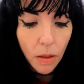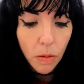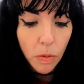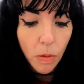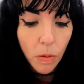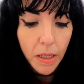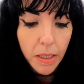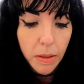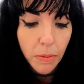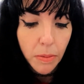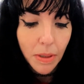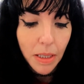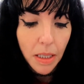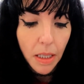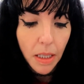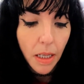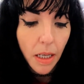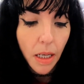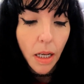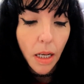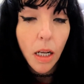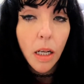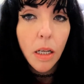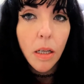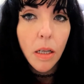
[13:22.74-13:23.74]
whereas with the
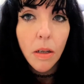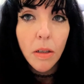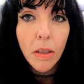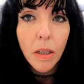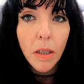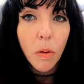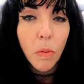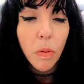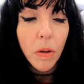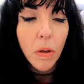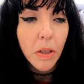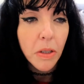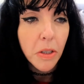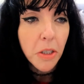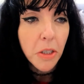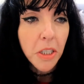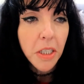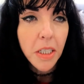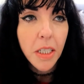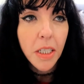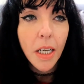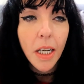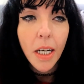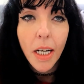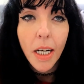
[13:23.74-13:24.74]
longer
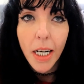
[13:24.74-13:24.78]
ones